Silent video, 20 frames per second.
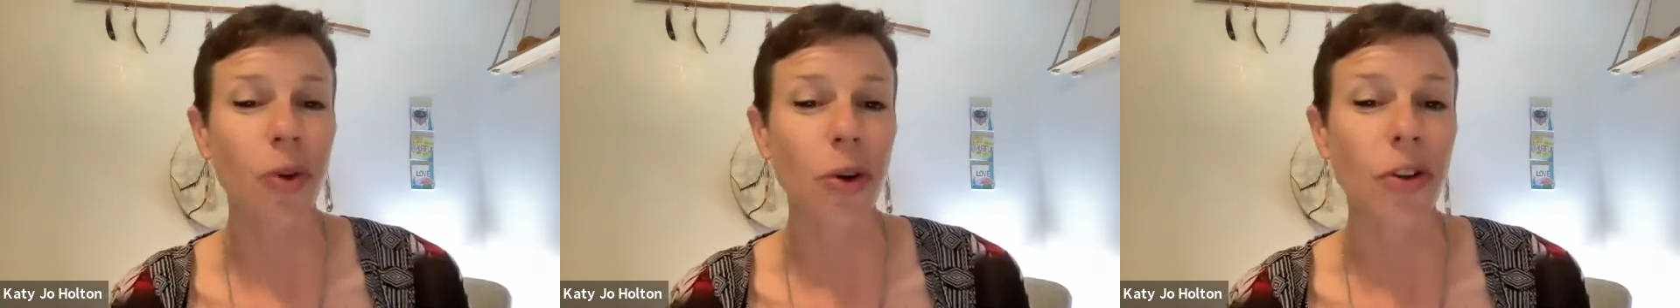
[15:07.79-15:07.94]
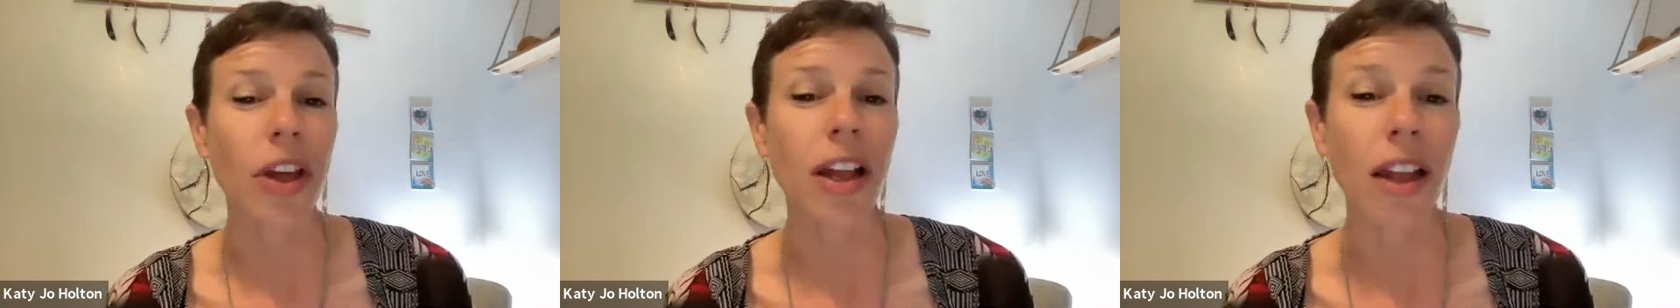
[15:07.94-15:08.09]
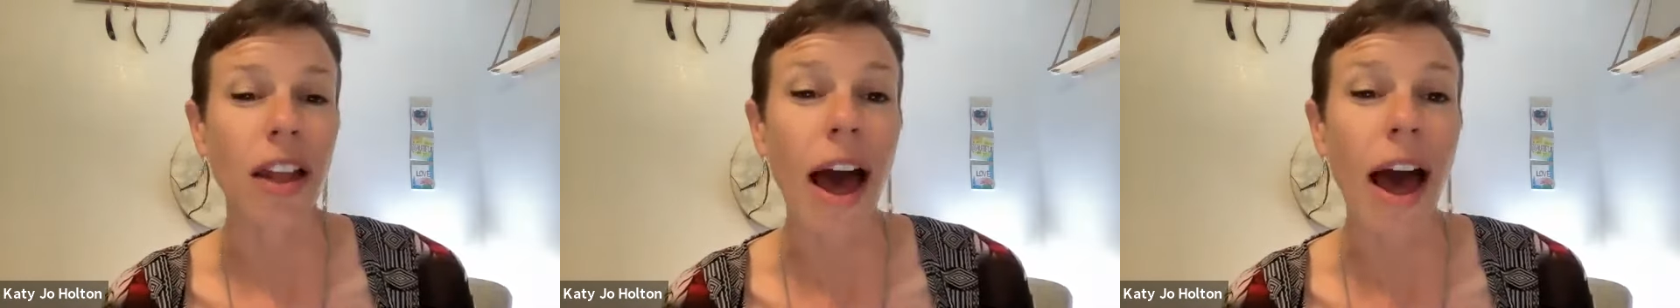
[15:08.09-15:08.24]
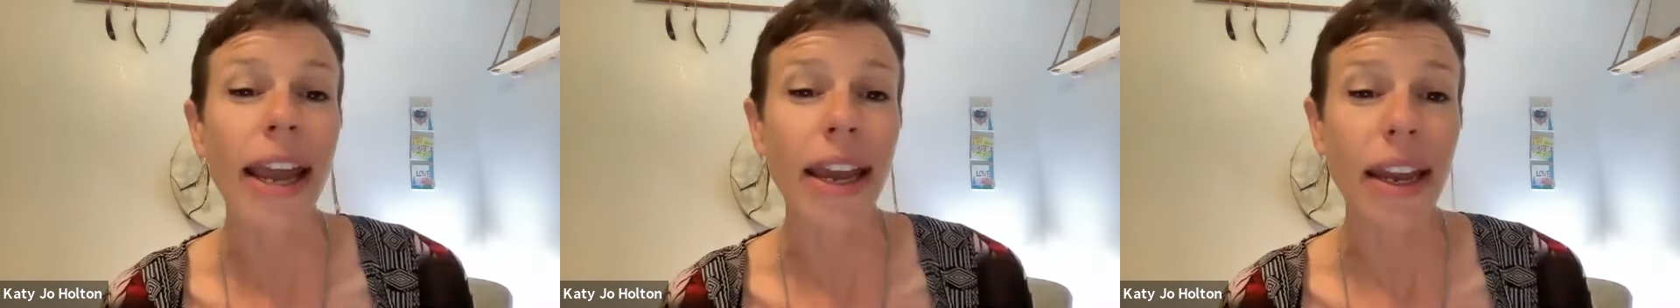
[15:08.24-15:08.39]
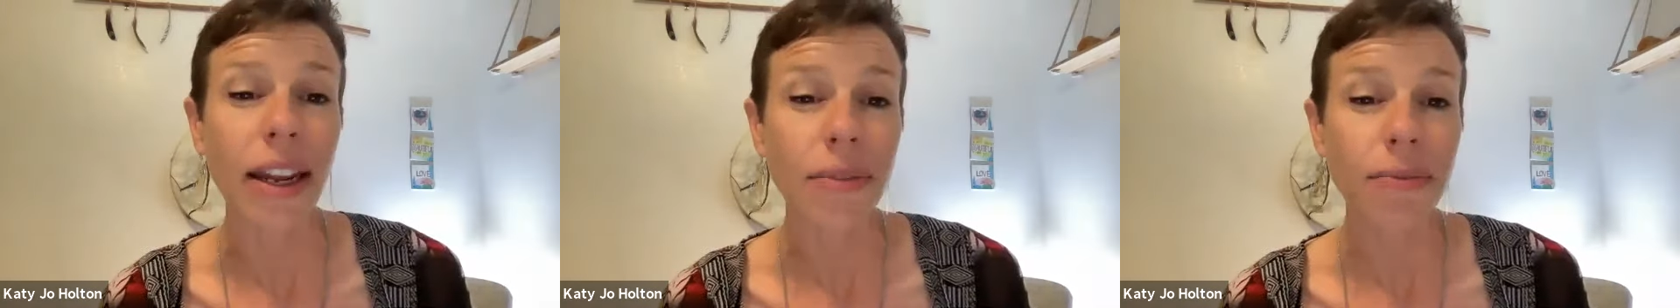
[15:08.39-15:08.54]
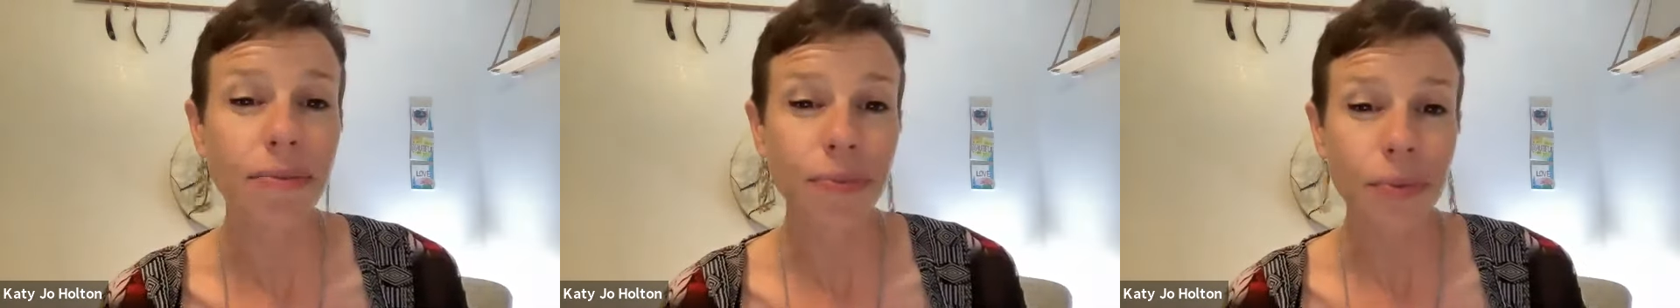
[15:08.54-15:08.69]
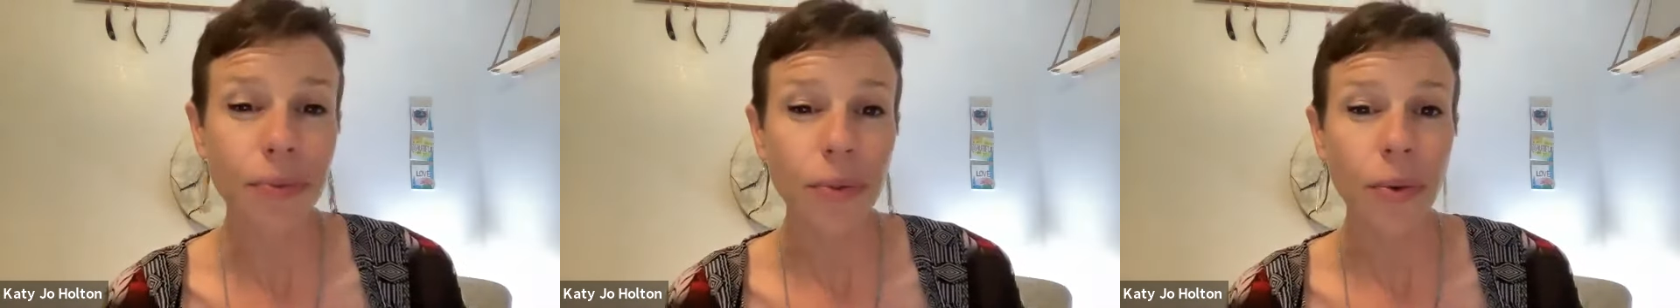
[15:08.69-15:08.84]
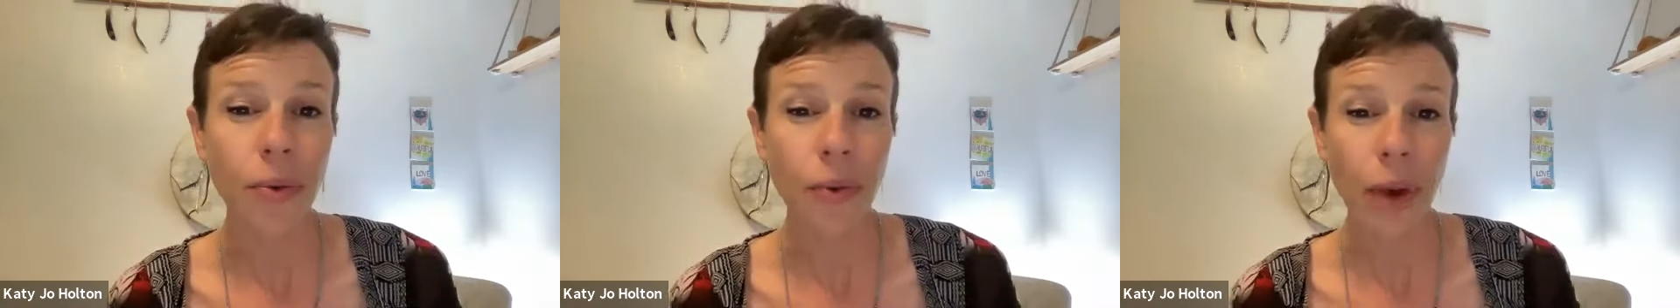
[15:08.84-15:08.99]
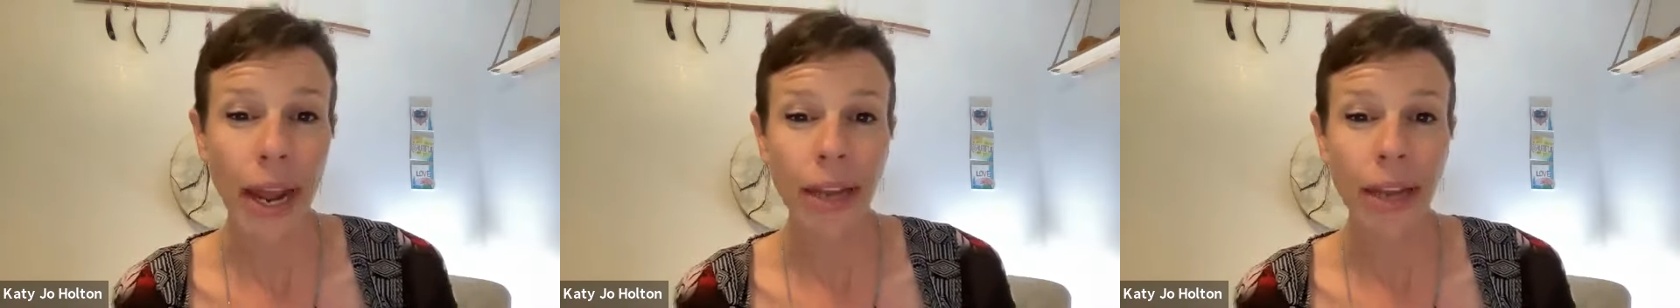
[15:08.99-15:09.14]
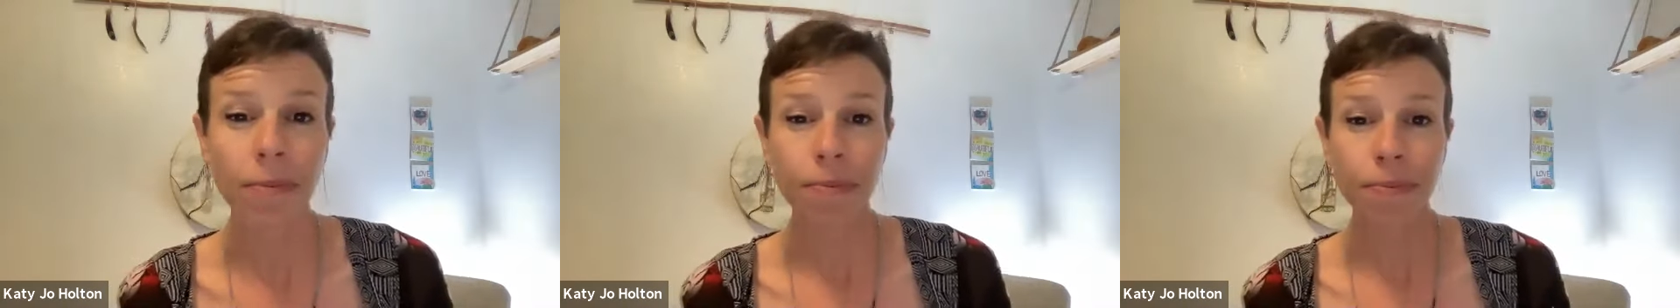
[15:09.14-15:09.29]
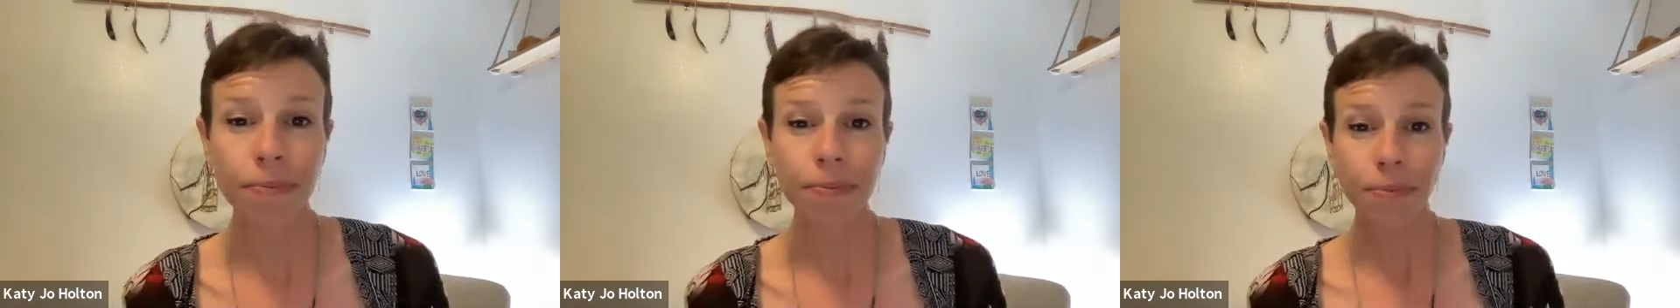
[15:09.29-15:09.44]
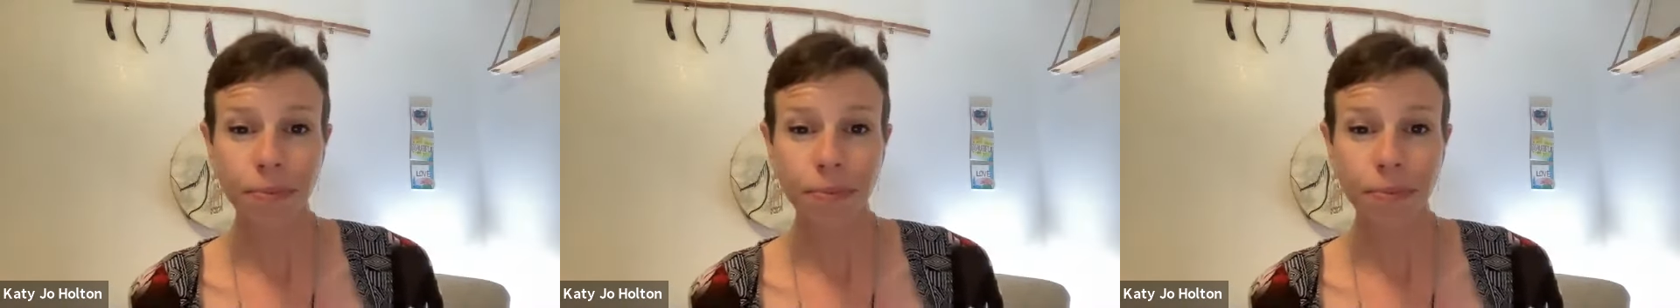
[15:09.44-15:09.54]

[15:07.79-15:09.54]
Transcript: for the client, right?